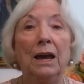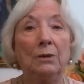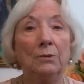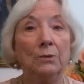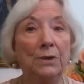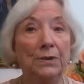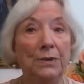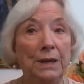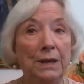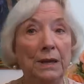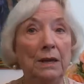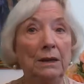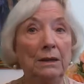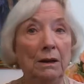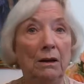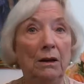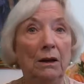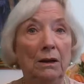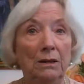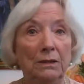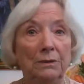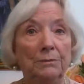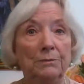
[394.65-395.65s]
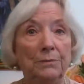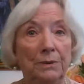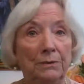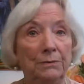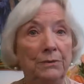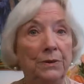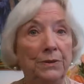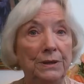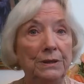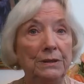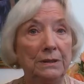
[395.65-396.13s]
within
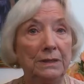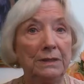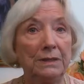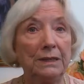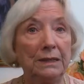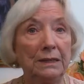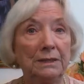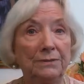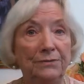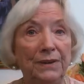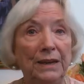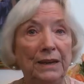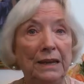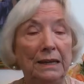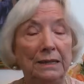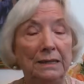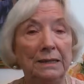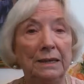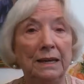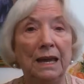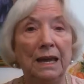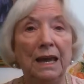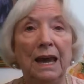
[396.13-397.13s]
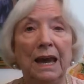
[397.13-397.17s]
6 feet.